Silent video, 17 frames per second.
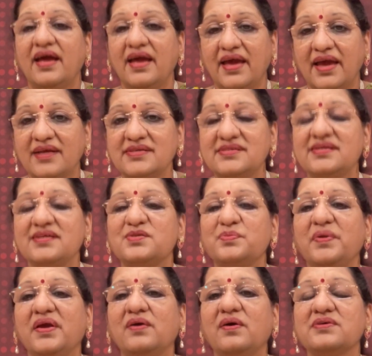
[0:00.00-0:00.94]
exists
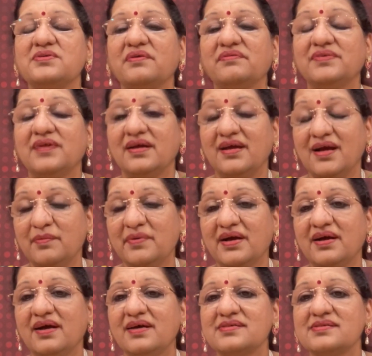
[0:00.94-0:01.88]
because of the
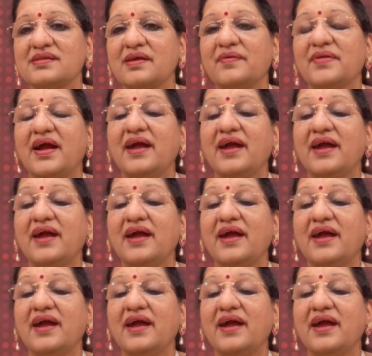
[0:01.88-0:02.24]
Gamakas